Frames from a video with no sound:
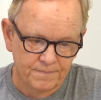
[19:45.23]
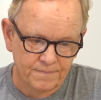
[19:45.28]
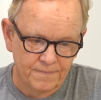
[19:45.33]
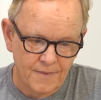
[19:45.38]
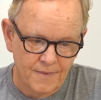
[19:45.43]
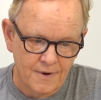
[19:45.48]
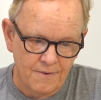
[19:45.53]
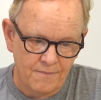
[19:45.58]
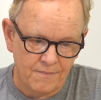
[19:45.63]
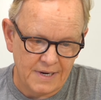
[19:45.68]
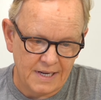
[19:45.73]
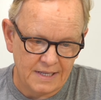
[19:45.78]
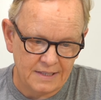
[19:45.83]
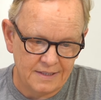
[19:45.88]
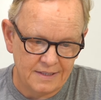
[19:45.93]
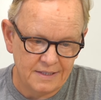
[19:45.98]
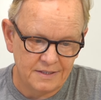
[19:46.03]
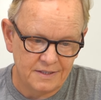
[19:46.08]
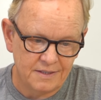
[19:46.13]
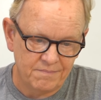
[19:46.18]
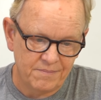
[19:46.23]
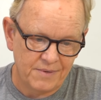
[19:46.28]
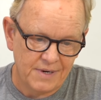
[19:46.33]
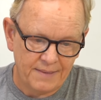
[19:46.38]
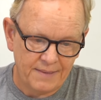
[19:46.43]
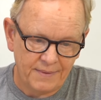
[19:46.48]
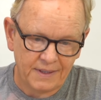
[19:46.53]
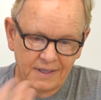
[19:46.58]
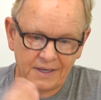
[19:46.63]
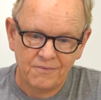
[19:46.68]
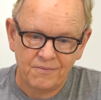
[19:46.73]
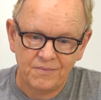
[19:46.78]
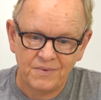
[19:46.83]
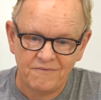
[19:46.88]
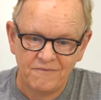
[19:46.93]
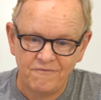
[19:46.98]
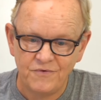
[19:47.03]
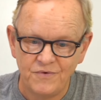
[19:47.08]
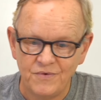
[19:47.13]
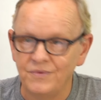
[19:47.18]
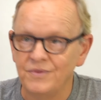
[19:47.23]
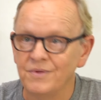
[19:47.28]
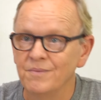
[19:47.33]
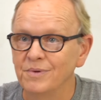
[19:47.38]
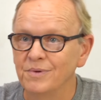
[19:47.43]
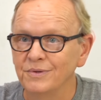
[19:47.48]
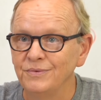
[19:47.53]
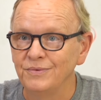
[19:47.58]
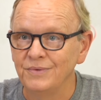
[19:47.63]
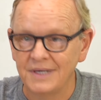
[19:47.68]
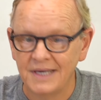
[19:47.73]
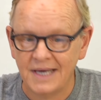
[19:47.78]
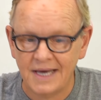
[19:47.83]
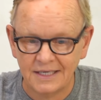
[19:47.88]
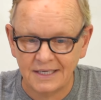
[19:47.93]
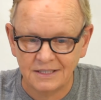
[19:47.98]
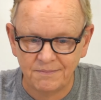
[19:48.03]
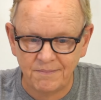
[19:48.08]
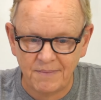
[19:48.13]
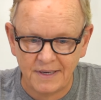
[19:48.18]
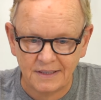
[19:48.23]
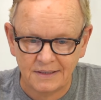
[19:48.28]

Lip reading: But I'm not going to review the ballooning aspect.